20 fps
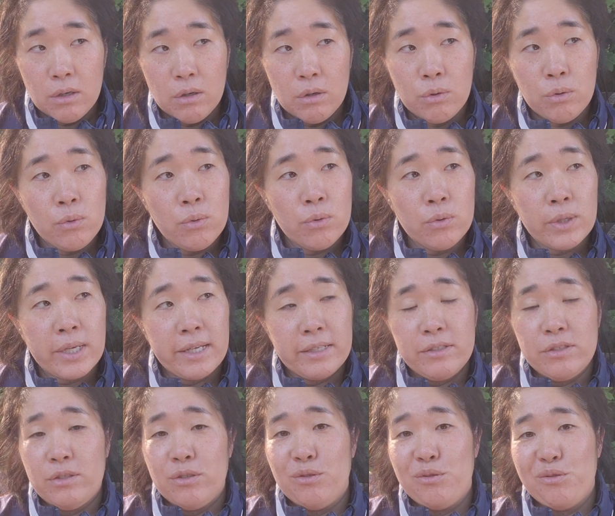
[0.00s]
who
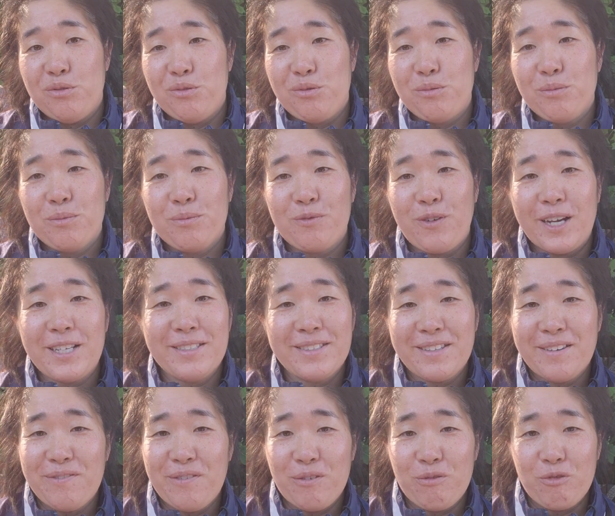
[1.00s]
gets to write
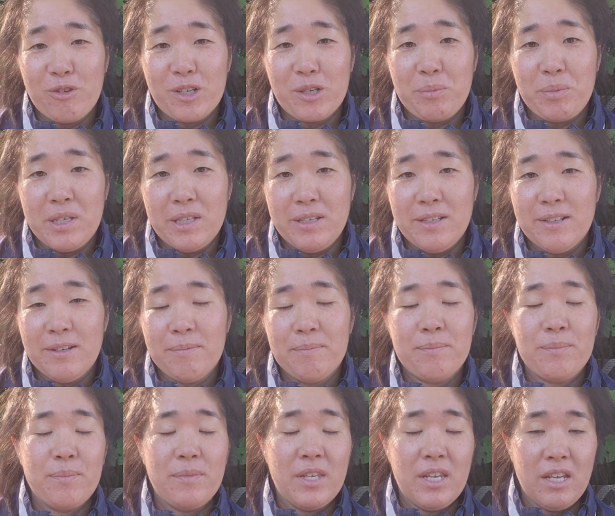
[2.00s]
stuff on Wikipedia?
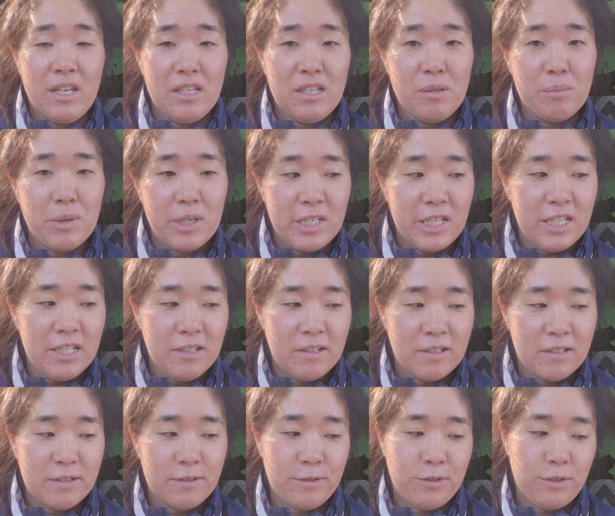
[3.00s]
Anybody.
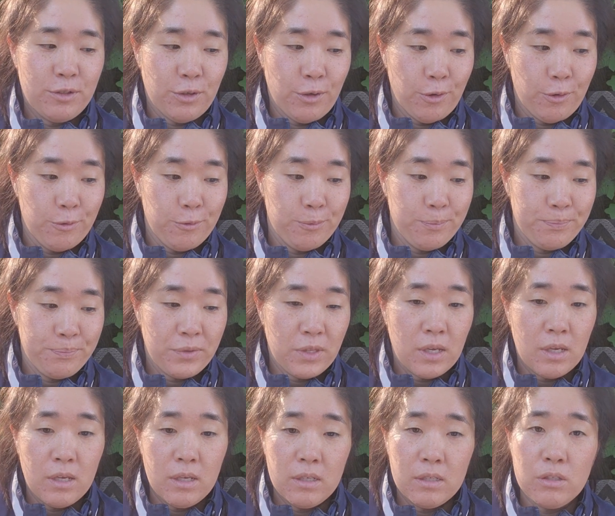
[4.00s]
So
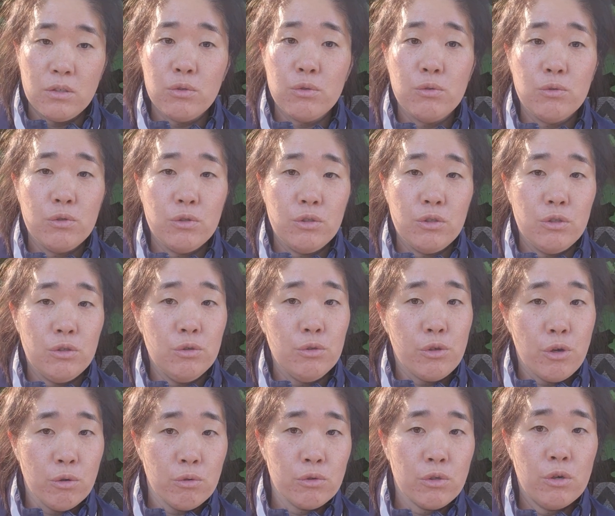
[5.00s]
you
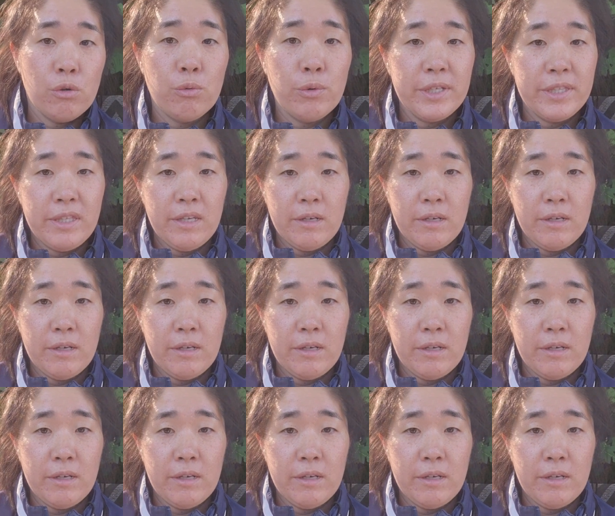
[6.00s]
don't know what